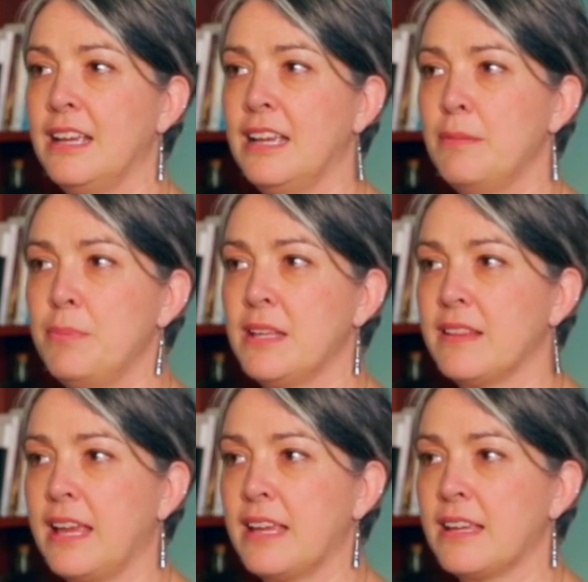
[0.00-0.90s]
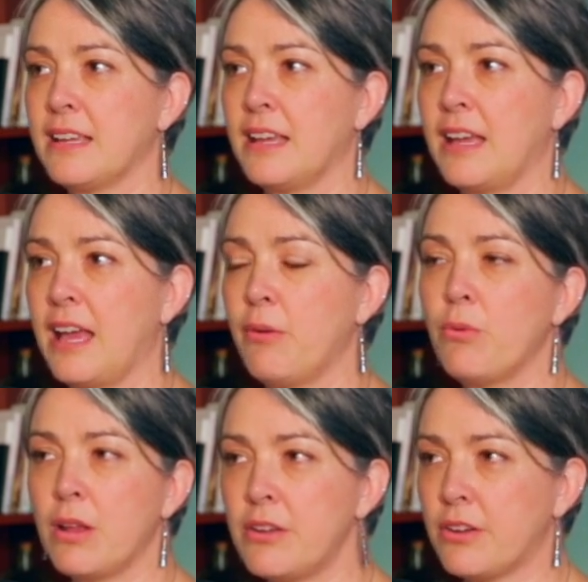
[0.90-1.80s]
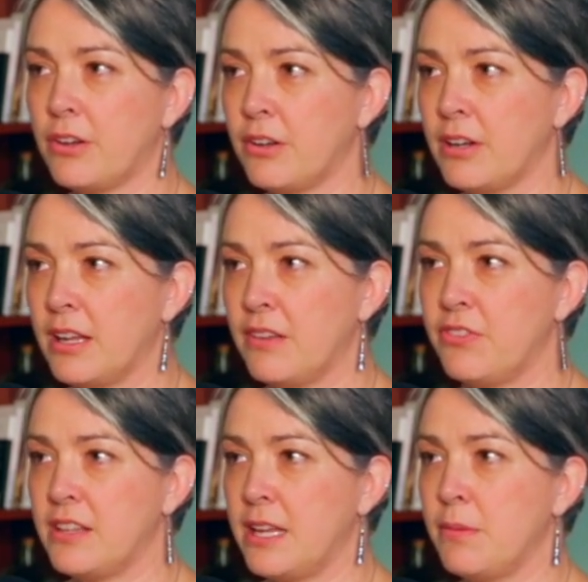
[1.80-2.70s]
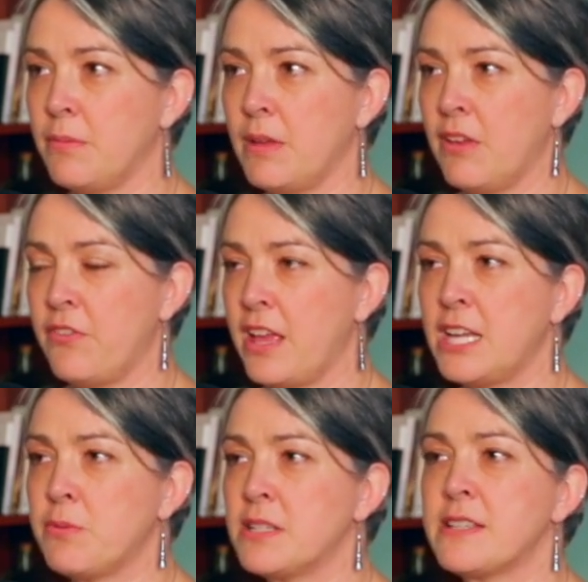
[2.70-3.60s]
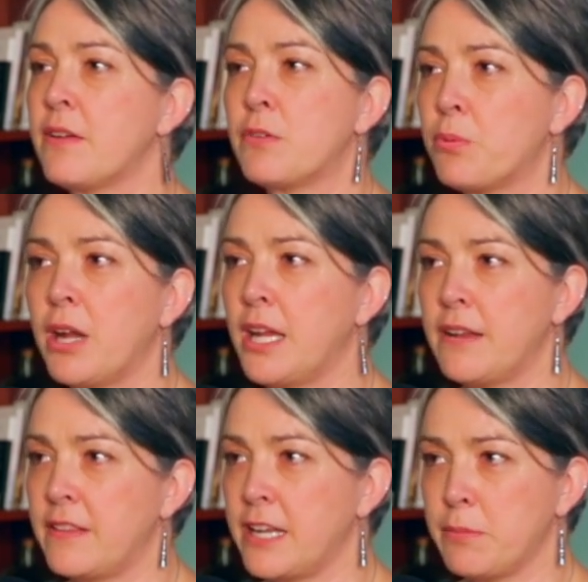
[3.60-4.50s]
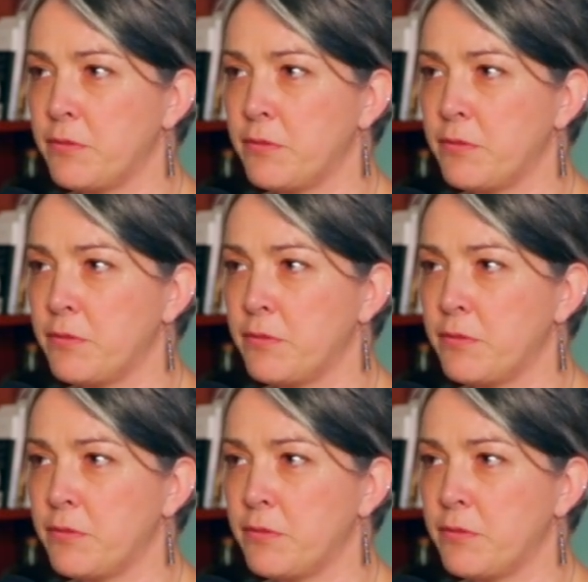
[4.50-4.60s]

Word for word: and be like, I wonder if the name, if anyone has ever prayed in the name